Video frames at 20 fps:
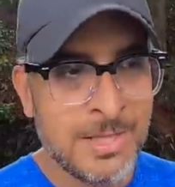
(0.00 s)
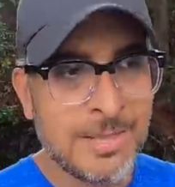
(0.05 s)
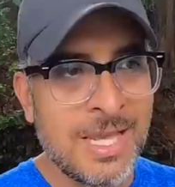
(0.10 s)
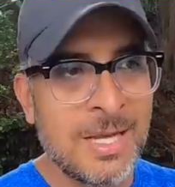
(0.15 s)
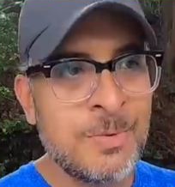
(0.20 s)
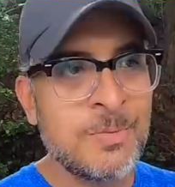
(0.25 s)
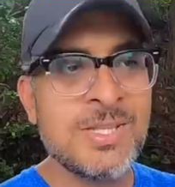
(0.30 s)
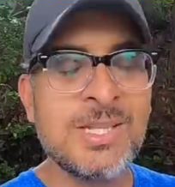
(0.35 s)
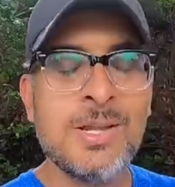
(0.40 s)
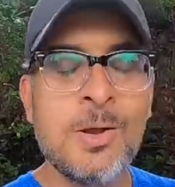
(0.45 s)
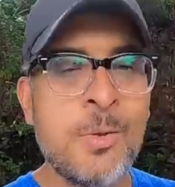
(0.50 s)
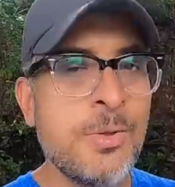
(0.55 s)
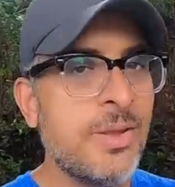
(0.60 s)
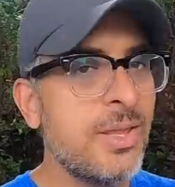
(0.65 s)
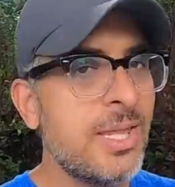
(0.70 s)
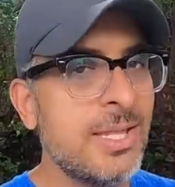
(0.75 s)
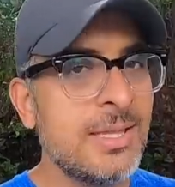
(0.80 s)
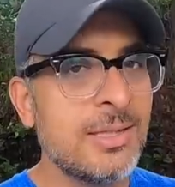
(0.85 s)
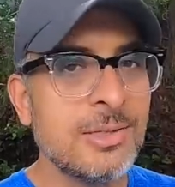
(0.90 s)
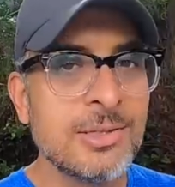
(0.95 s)
That was the only
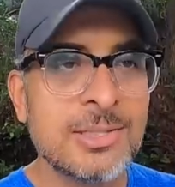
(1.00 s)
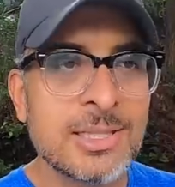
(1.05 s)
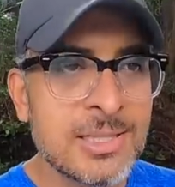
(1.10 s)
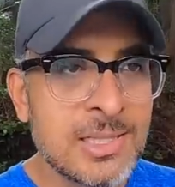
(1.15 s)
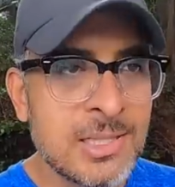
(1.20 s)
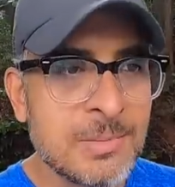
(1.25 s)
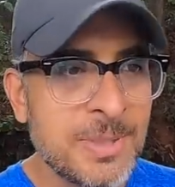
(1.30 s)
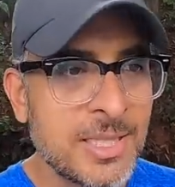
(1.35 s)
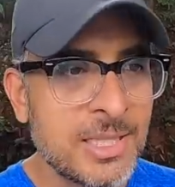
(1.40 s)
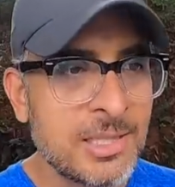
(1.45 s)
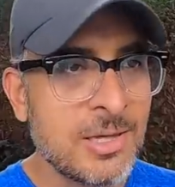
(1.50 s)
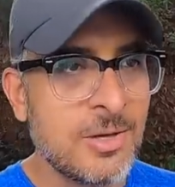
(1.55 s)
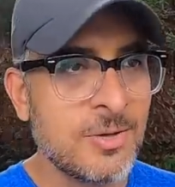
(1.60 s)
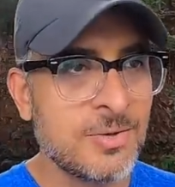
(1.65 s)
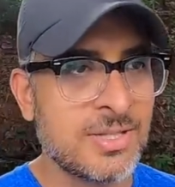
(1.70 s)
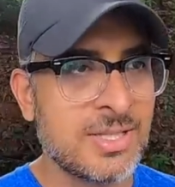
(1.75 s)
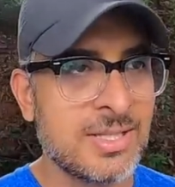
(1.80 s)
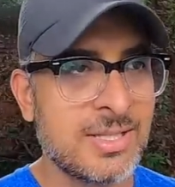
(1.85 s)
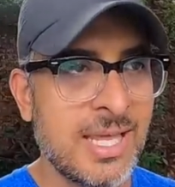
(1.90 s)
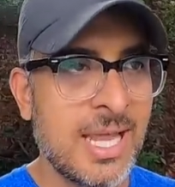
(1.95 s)
thing that looked a little bit
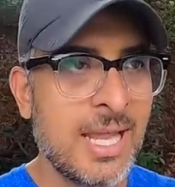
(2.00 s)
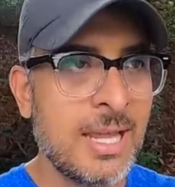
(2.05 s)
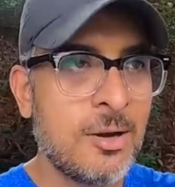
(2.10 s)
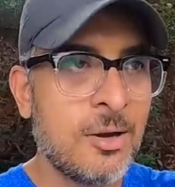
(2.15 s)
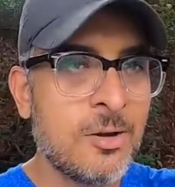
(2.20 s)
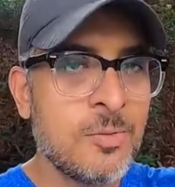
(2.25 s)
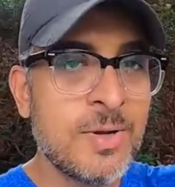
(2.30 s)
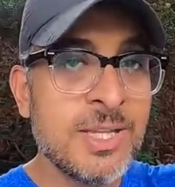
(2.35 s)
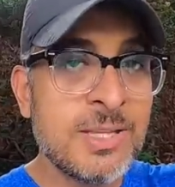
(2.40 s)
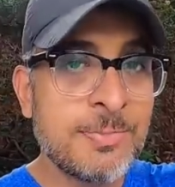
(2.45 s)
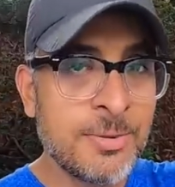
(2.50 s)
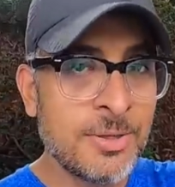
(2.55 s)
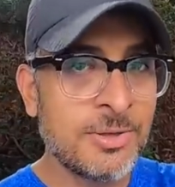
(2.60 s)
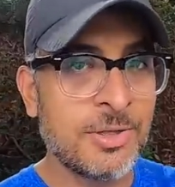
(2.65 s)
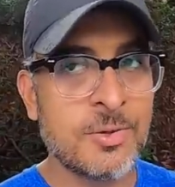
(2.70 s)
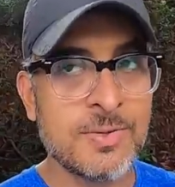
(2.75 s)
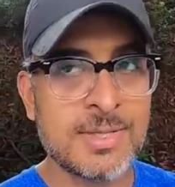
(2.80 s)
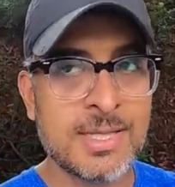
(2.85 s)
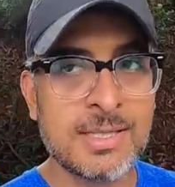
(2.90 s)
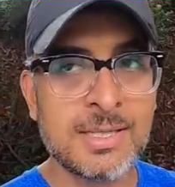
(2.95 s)
close. They always put
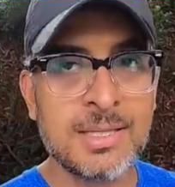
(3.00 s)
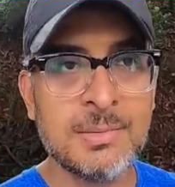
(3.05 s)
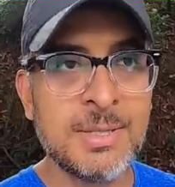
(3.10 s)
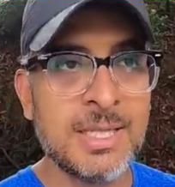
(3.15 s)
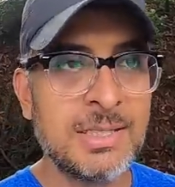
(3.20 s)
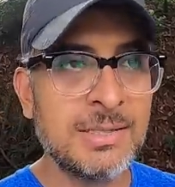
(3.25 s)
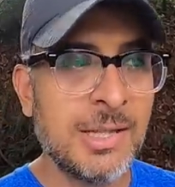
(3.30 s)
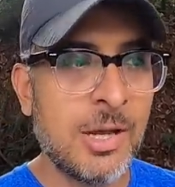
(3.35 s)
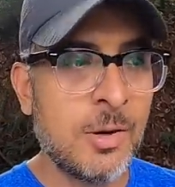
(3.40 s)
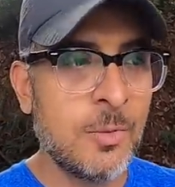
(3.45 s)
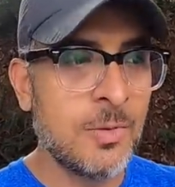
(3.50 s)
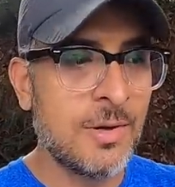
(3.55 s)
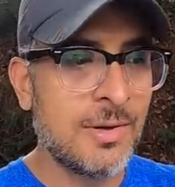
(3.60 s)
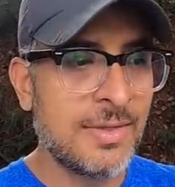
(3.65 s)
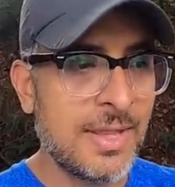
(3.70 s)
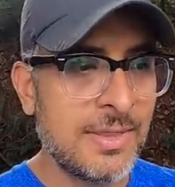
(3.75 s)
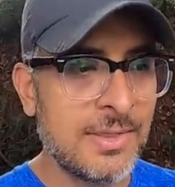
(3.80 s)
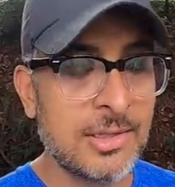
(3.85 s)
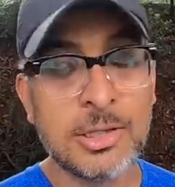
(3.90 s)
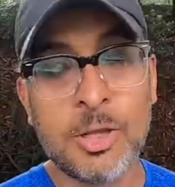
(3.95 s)
those a little bit lower
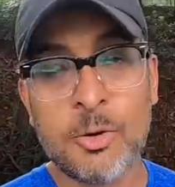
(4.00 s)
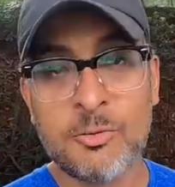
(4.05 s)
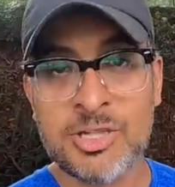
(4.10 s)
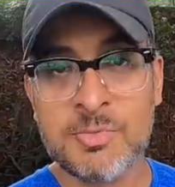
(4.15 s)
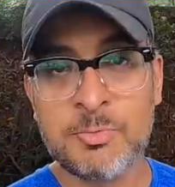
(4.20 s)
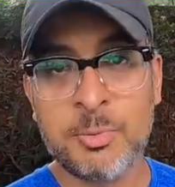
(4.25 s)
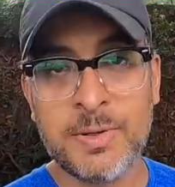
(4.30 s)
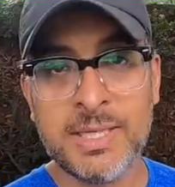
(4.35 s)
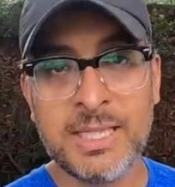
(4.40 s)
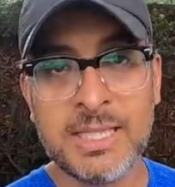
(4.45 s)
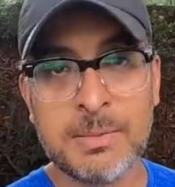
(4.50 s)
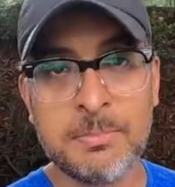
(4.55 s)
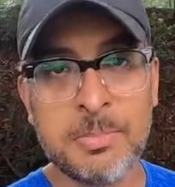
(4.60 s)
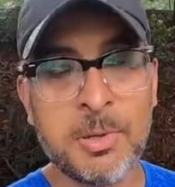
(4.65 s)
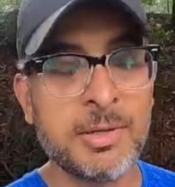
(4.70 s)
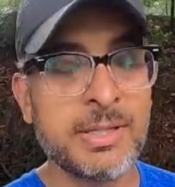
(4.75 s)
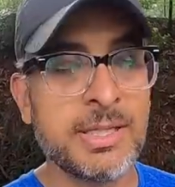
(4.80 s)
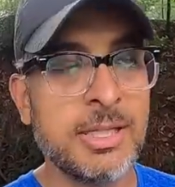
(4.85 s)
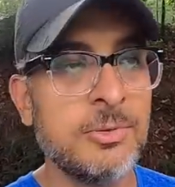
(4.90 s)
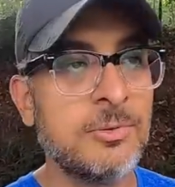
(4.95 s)
than the lowest point in the
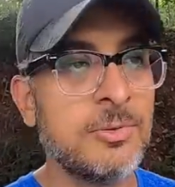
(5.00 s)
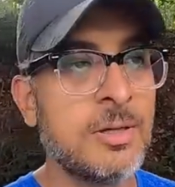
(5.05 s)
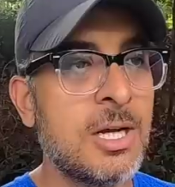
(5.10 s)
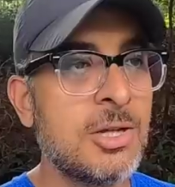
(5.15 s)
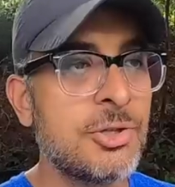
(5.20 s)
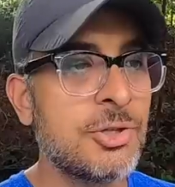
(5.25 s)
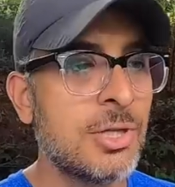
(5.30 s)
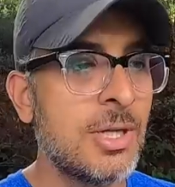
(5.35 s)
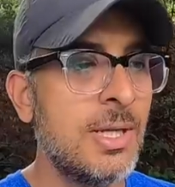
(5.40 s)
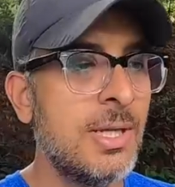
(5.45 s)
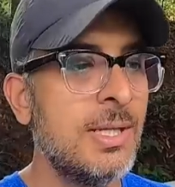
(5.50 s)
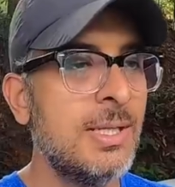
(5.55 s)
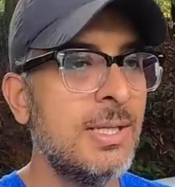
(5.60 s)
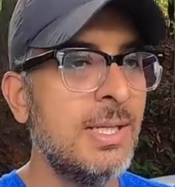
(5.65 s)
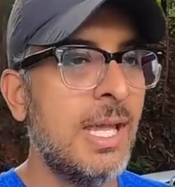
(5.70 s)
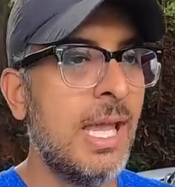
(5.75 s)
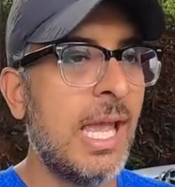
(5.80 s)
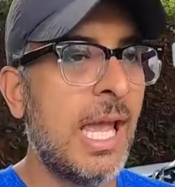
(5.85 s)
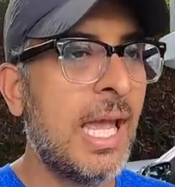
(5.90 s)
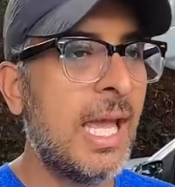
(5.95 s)
parking garage.
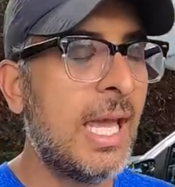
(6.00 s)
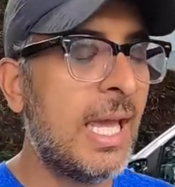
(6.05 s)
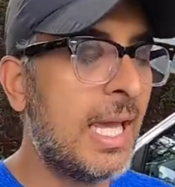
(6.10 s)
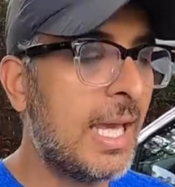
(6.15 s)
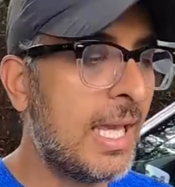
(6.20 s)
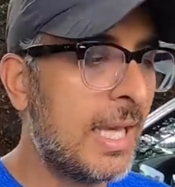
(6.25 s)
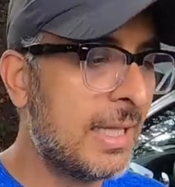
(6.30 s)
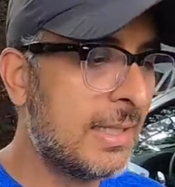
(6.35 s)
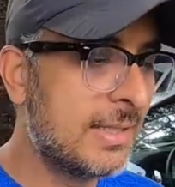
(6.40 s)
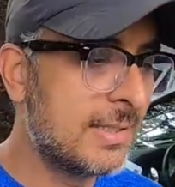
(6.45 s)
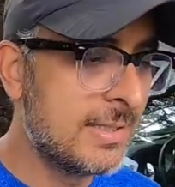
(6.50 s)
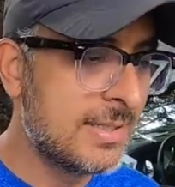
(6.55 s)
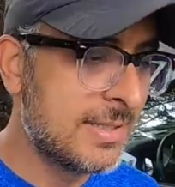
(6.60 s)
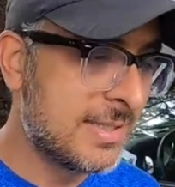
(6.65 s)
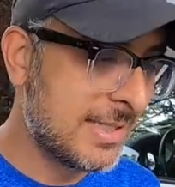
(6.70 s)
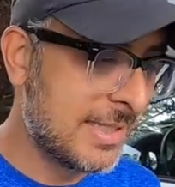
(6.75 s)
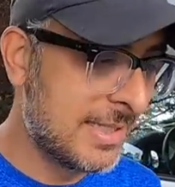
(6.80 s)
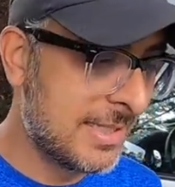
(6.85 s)
And